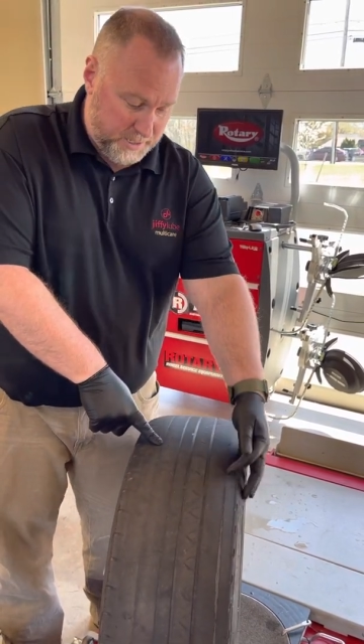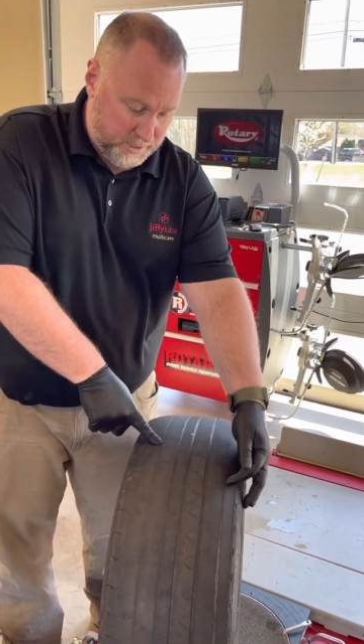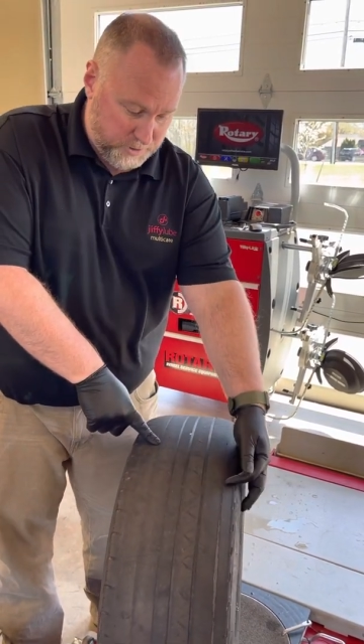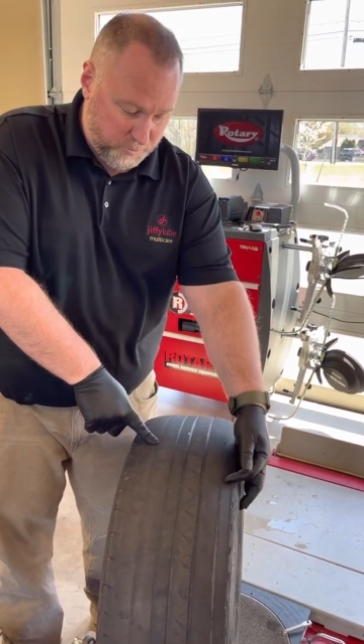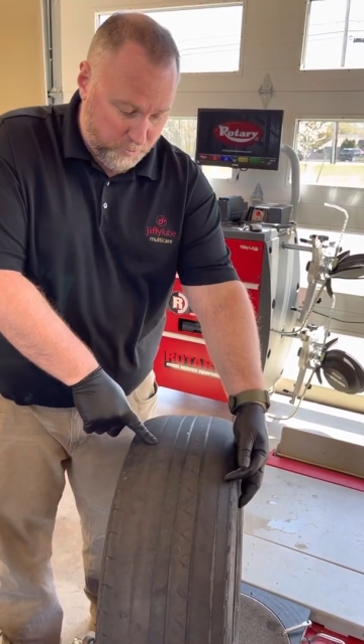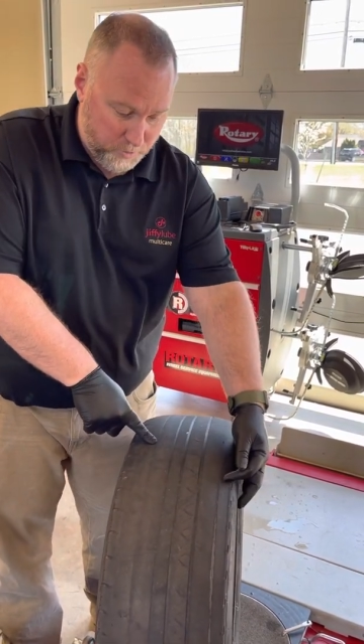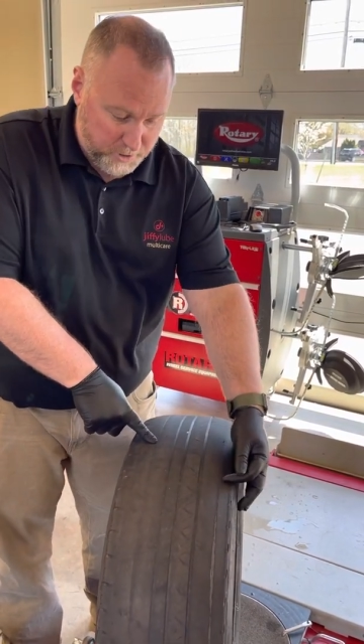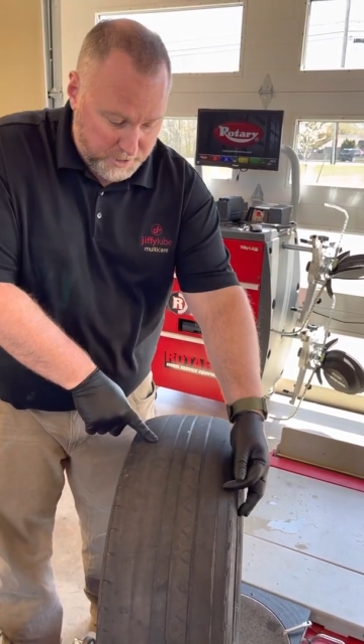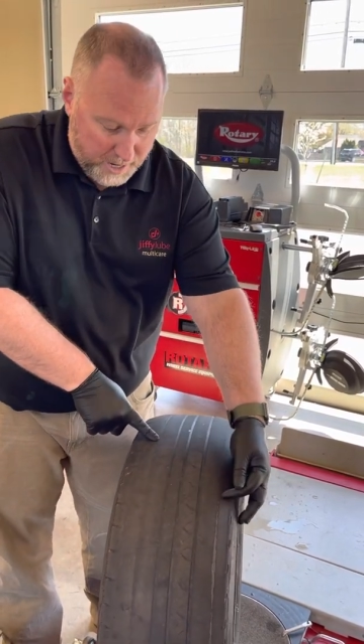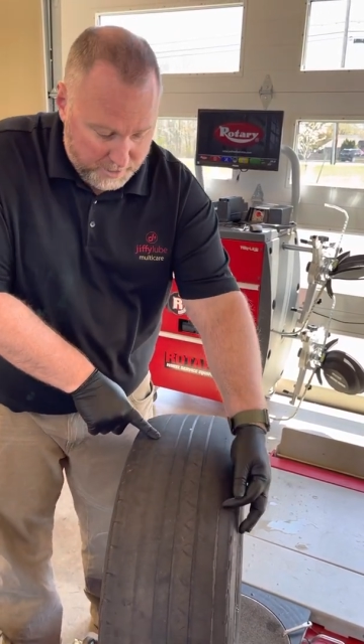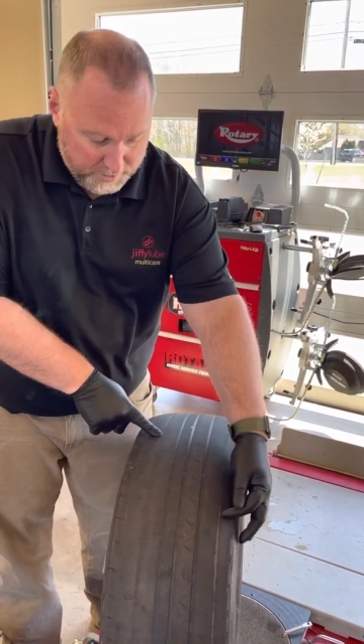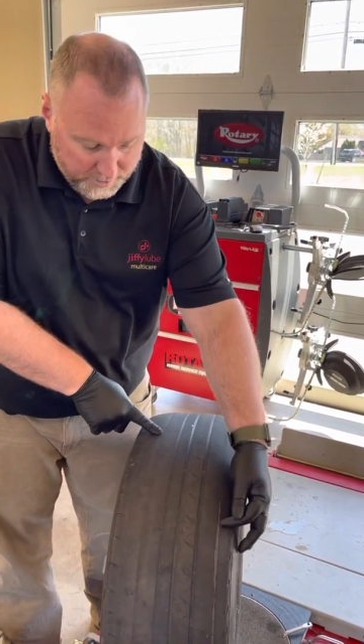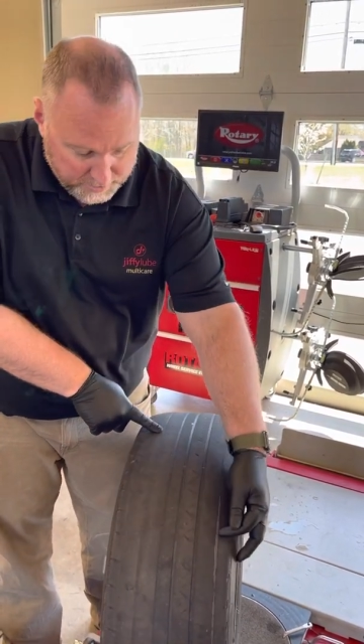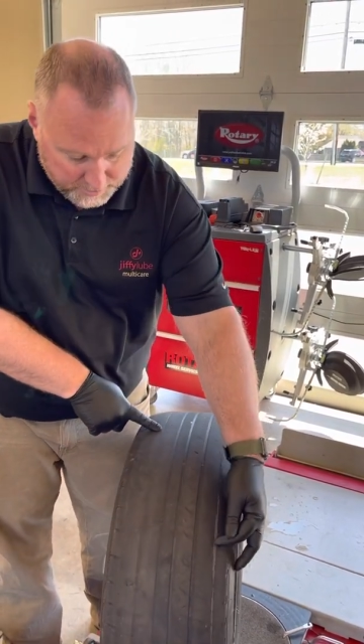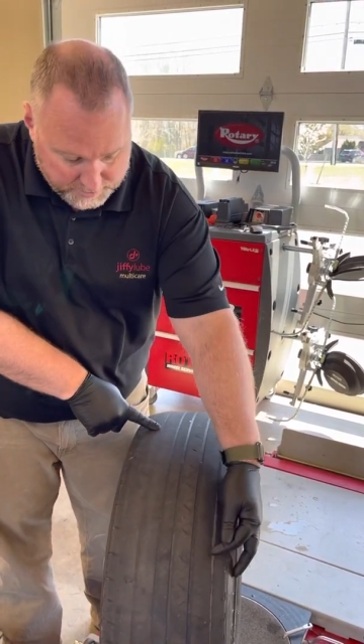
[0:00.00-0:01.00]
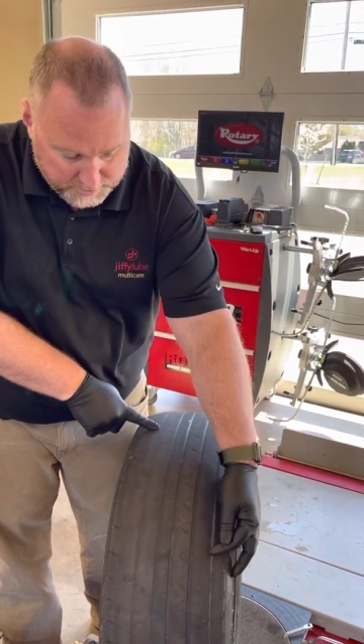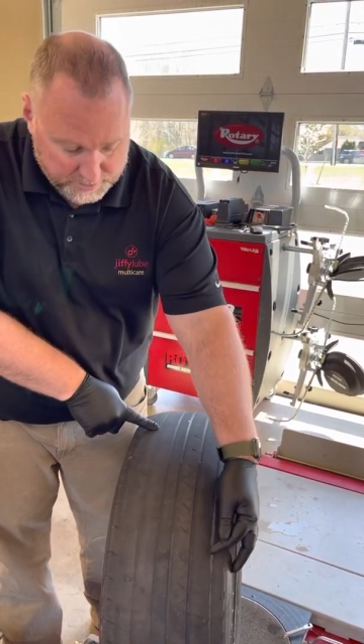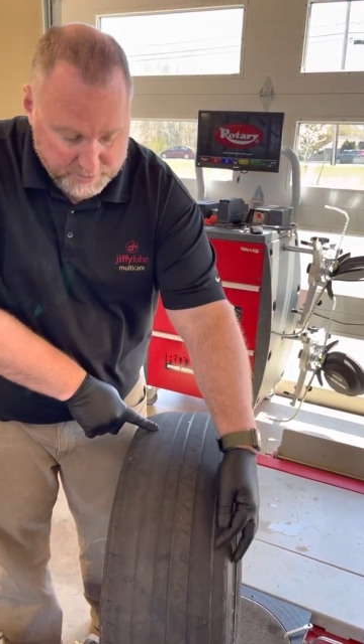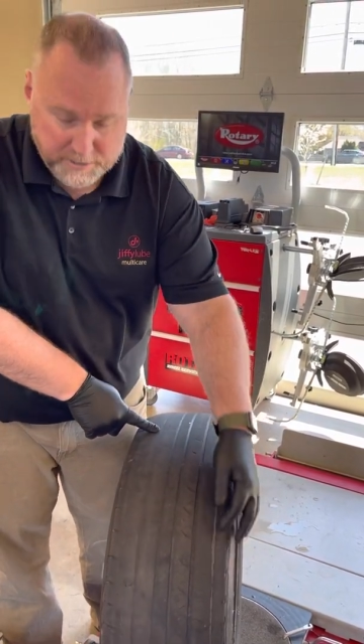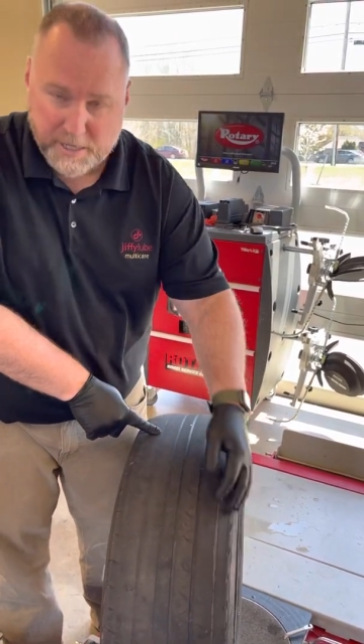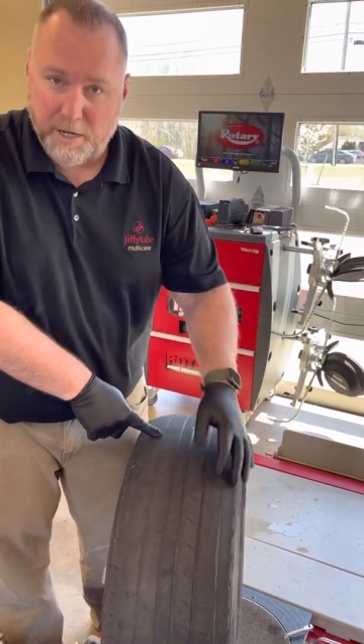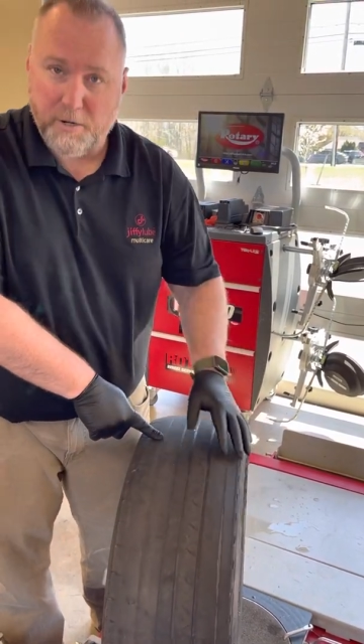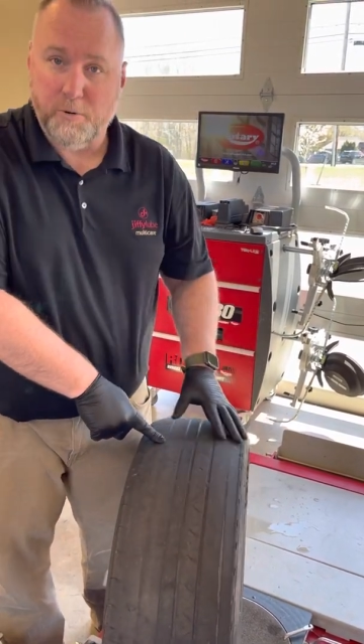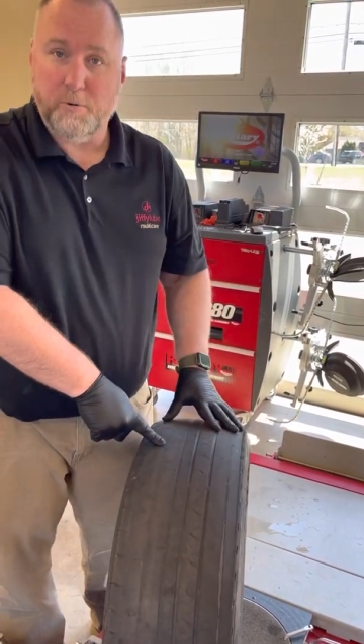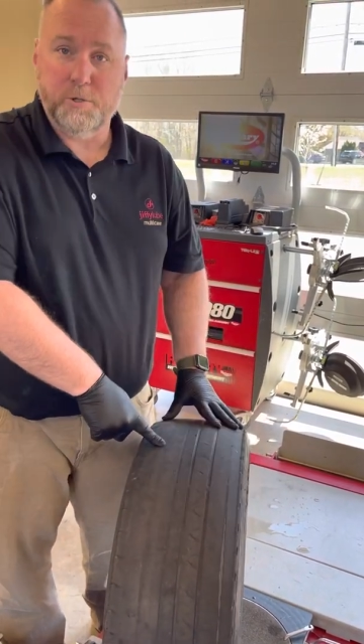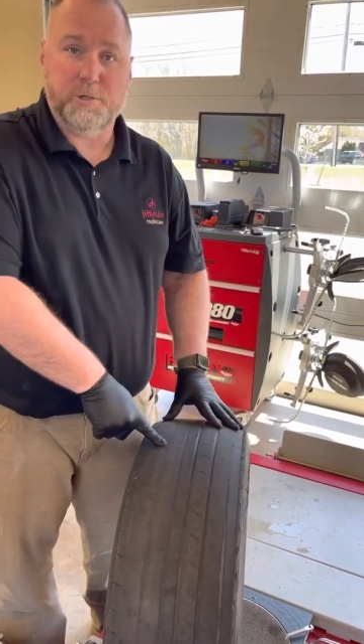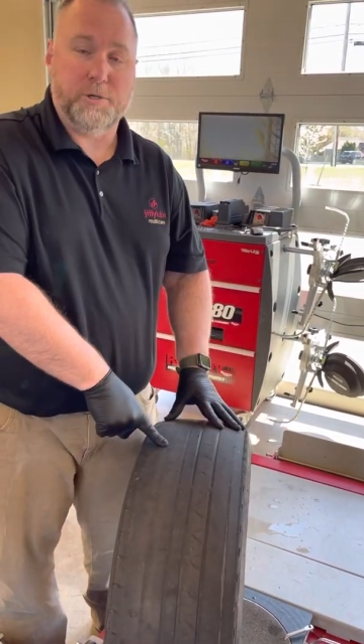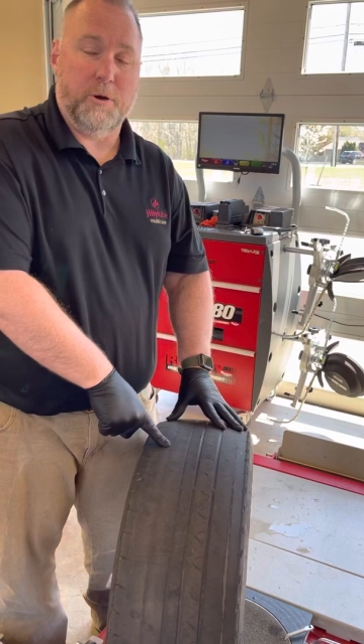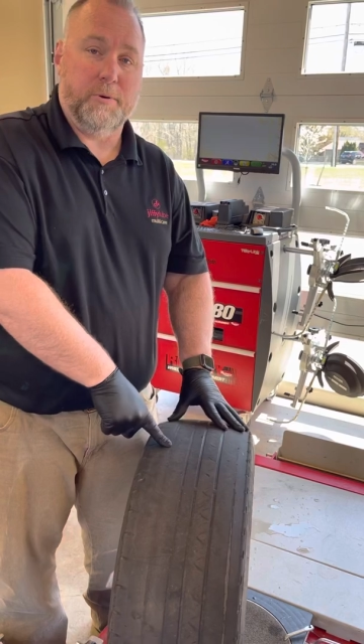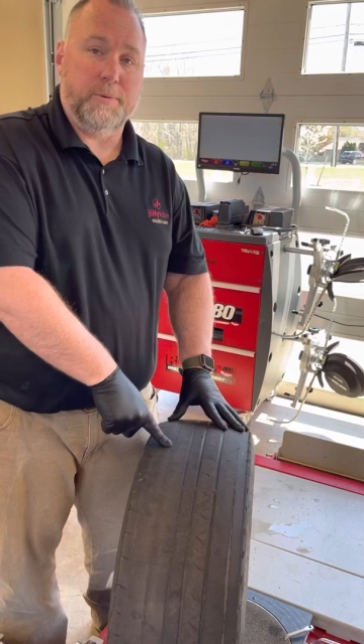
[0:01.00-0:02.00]
it's worn down like this and it's got cord
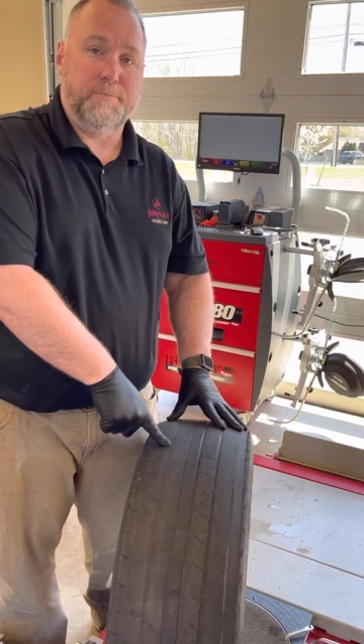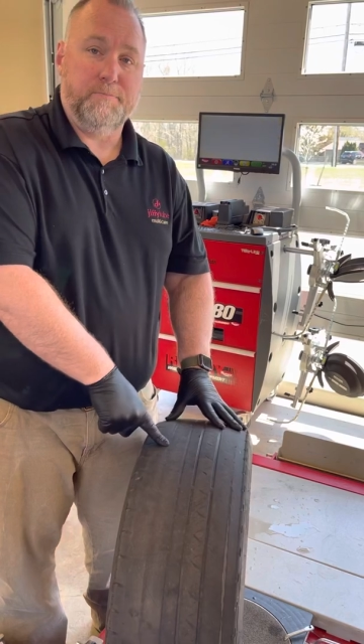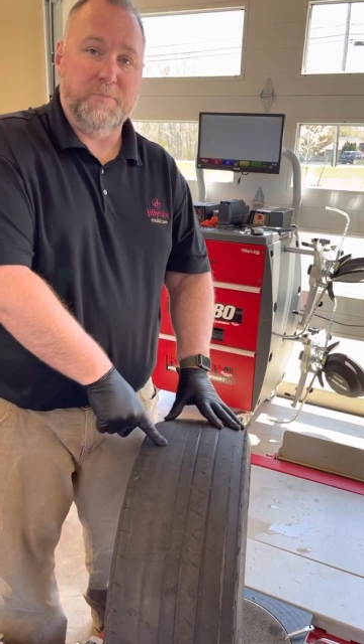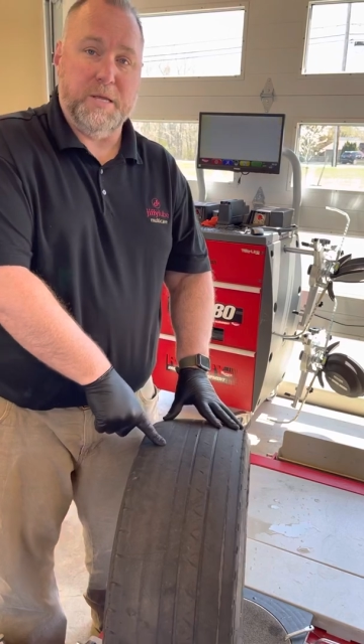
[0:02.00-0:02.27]
showing.